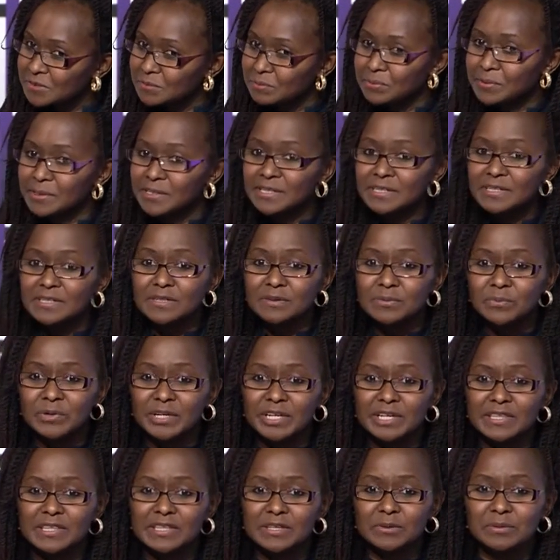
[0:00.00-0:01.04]
part
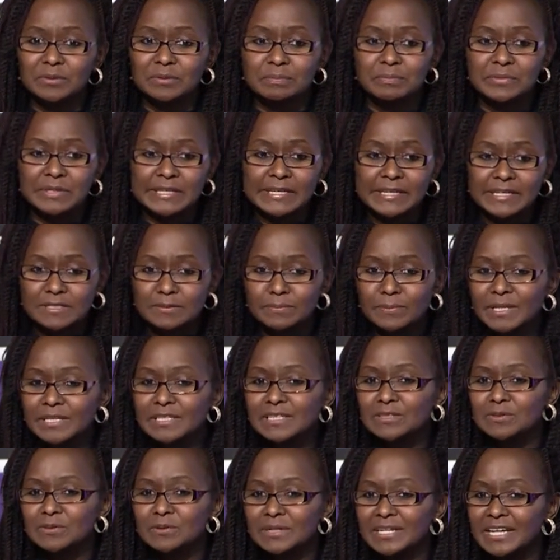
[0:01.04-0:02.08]
where they will be
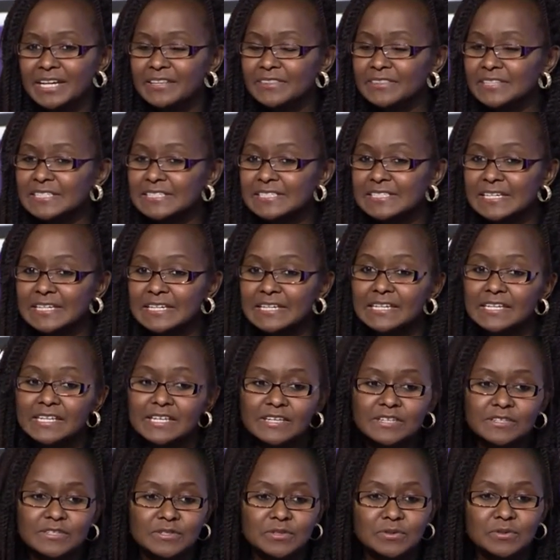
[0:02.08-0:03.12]
expected to learn the
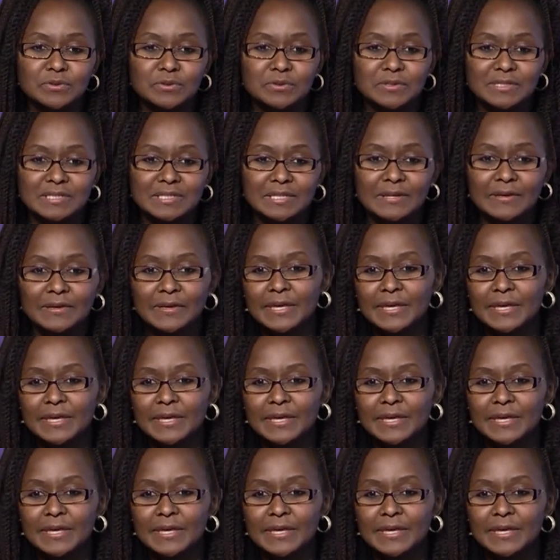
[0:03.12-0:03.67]
techniques used